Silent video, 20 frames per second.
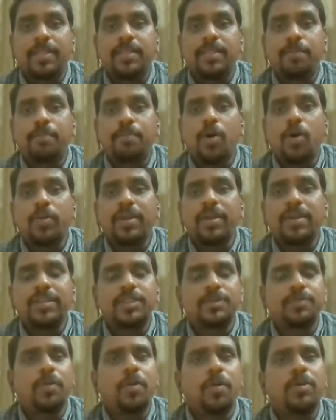the moral
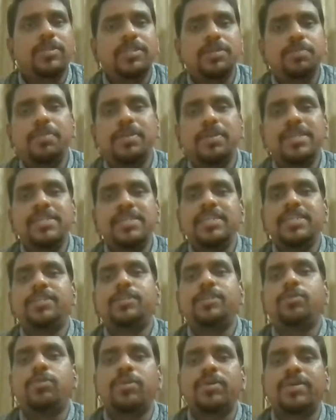
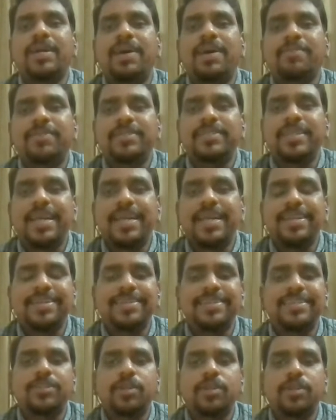responsibility to look after the
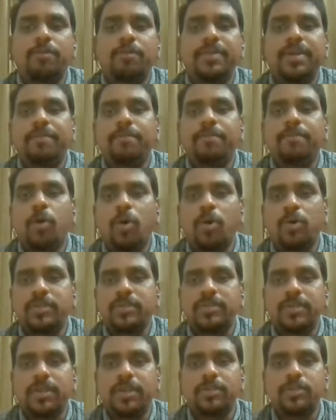interest of their
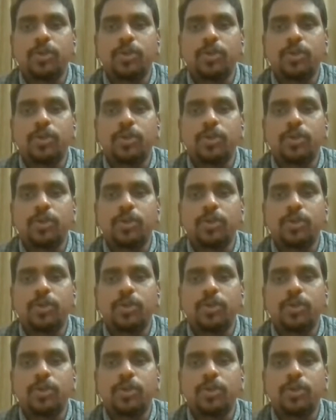wards.